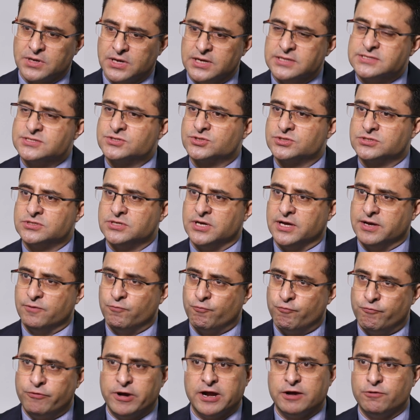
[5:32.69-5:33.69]
it's a
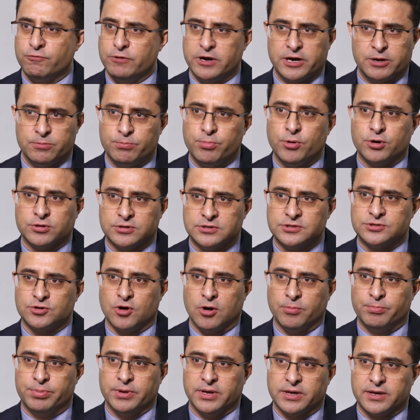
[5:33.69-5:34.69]
very, very important
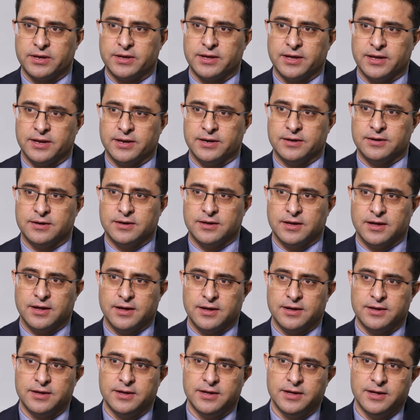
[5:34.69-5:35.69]
topic
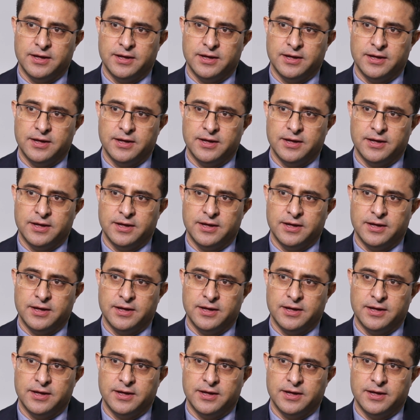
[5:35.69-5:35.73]
and